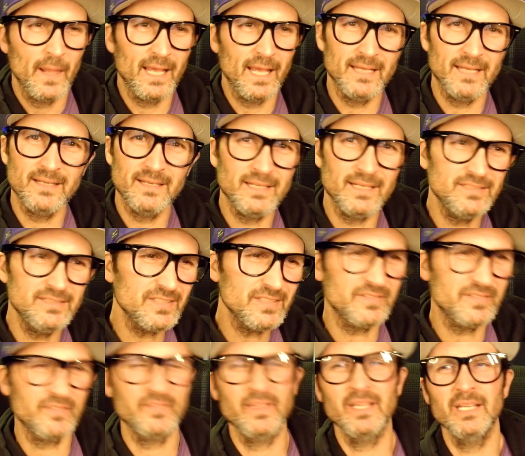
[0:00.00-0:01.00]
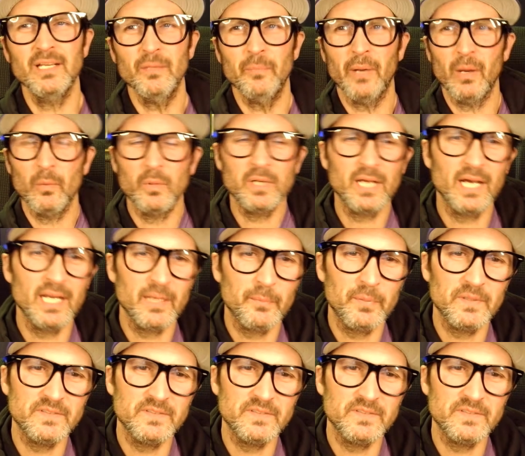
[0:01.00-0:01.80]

and just think about what kind of